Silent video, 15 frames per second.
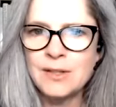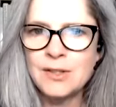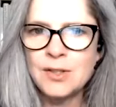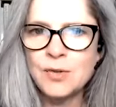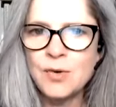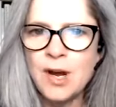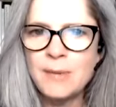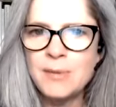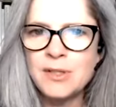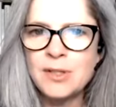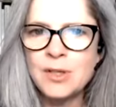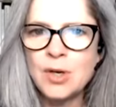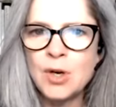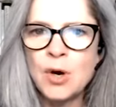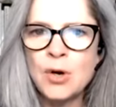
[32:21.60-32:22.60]
described as
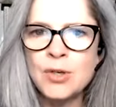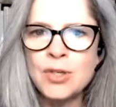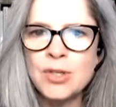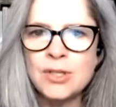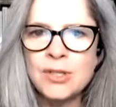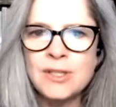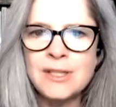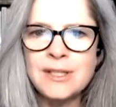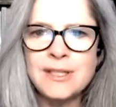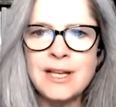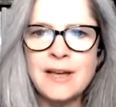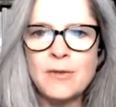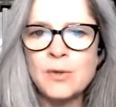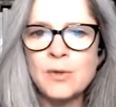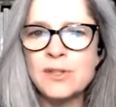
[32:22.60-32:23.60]
the consciousness
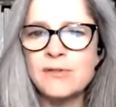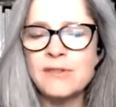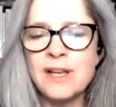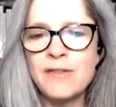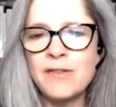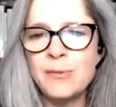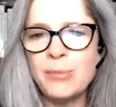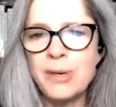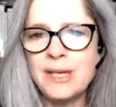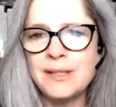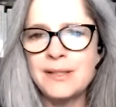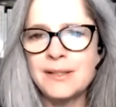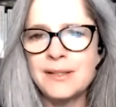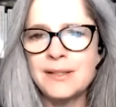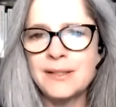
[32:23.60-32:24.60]
levels of love and
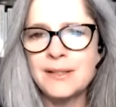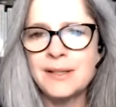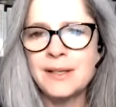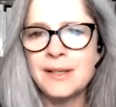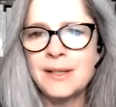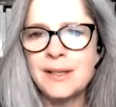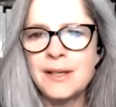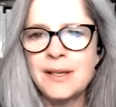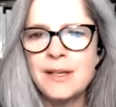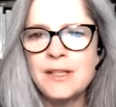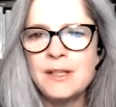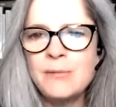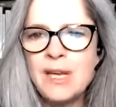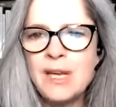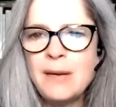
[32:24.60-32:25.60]
peace.
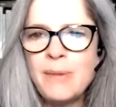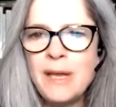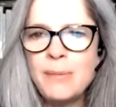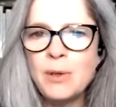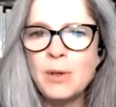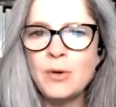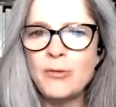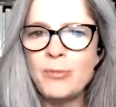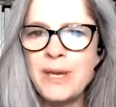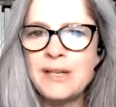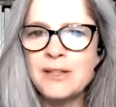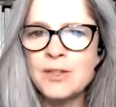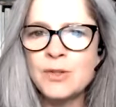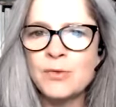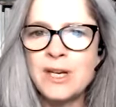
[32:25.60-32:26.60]
To many people who have
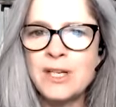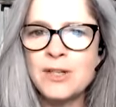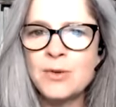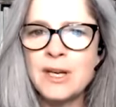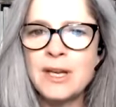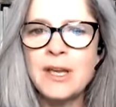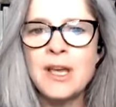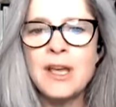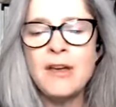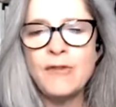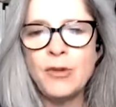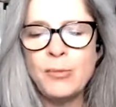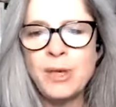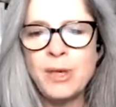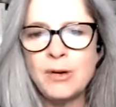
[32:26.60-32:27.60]
been surrendering
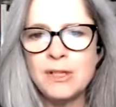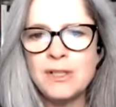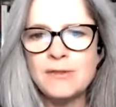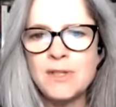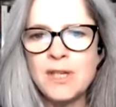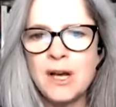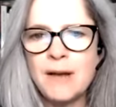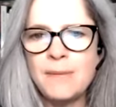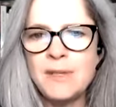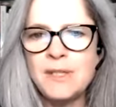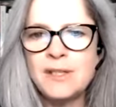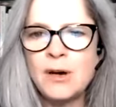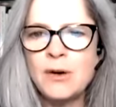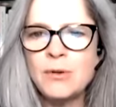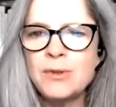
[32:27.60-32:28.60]
for periods of time,
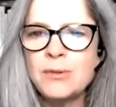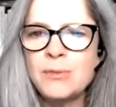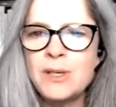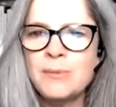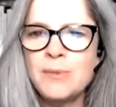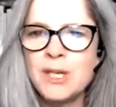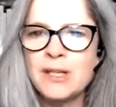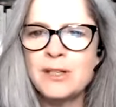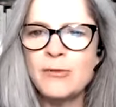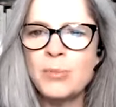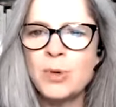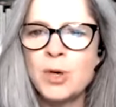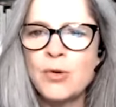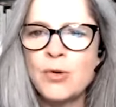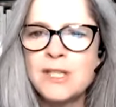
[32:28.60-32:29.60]
this ultimate objective
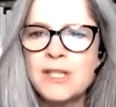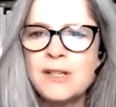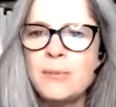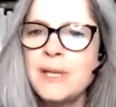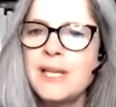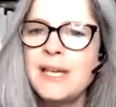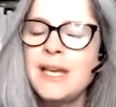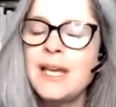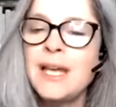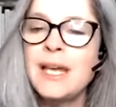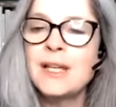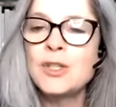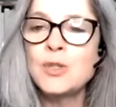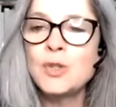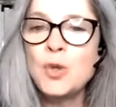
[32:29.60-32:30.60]
progressively
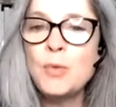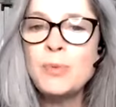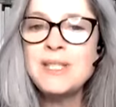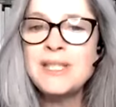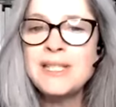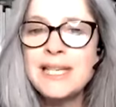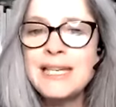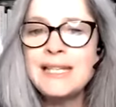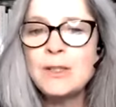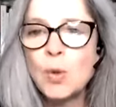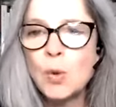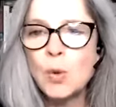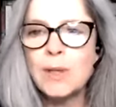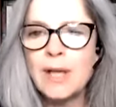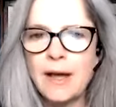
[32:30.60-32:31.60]
supersedes
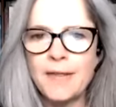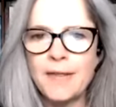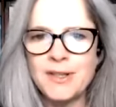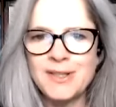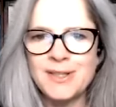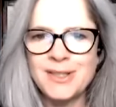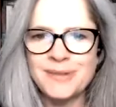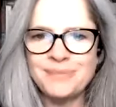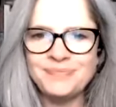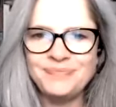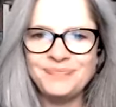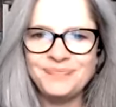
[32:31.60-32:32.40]
all others.